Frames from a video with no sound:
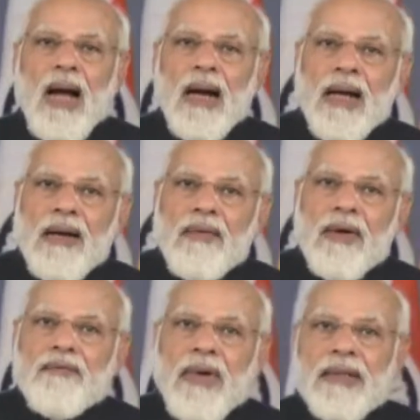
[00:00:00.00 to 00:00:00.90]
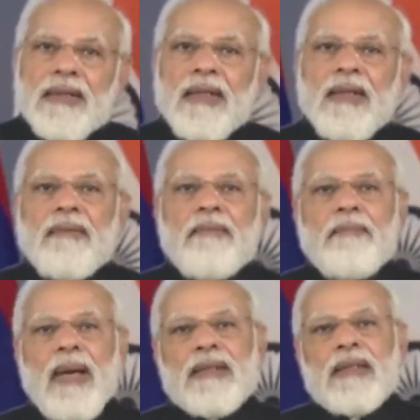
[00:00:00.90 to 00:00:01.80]
Under our Vaccine
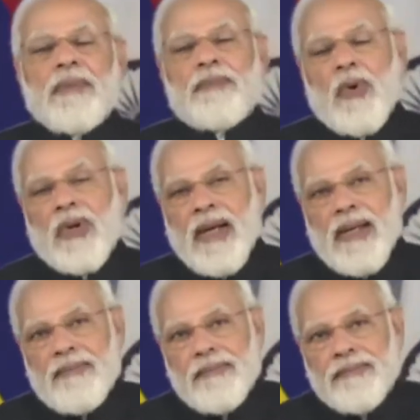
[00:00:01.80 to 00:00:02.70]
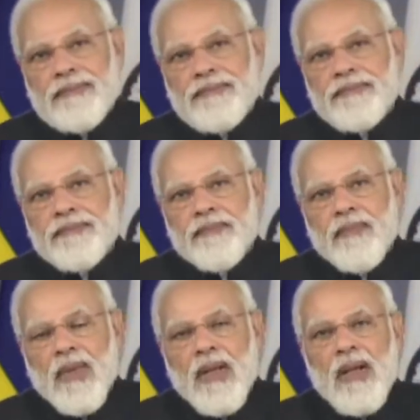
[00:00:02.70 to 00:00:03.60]
Maitri program,
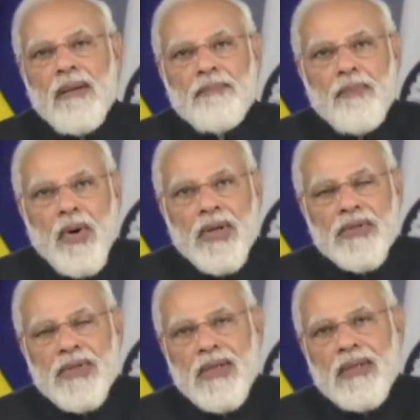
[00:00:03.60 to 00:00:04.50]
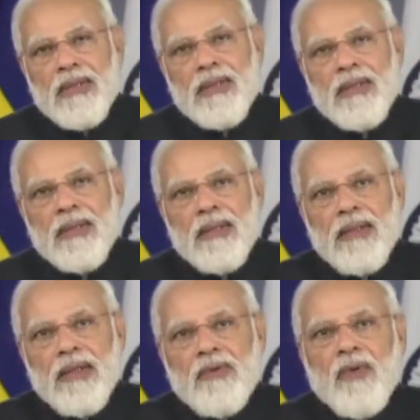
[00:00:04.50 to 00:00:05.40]
Mauritius
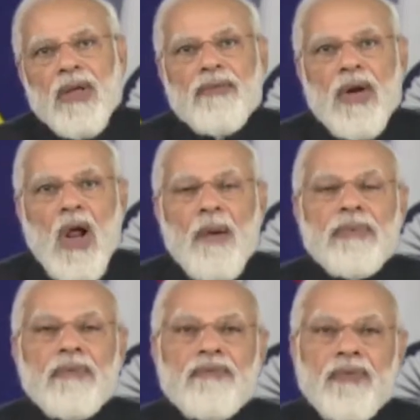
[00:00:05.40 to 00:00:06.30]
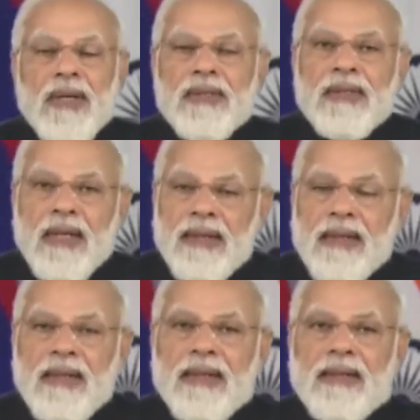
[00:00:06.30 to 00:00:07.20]
was one of the first
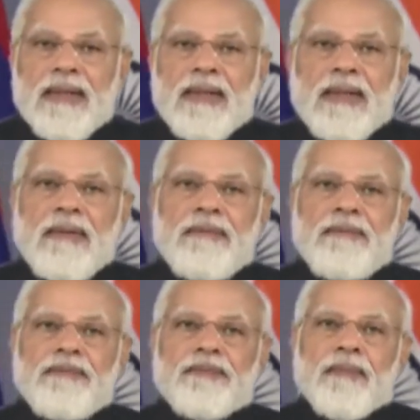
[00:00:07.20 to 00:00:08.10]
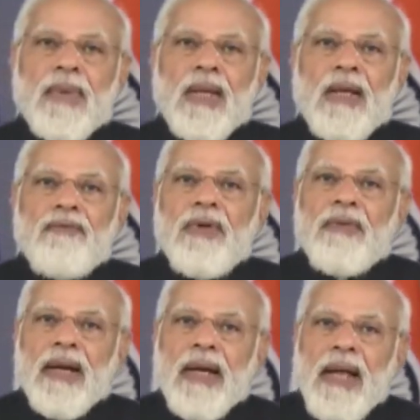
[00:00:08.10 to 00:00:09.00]
countries
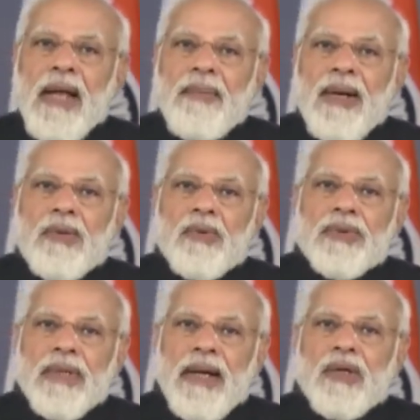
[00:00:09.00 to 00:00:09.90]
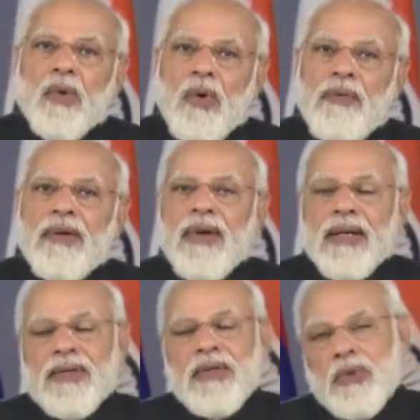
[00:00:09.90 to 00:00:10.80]
we were able to send COVID
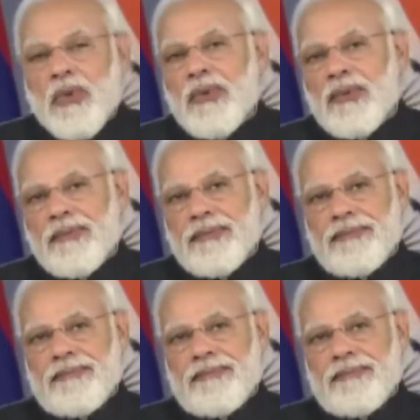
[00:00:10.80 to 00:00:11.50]
vaccine to.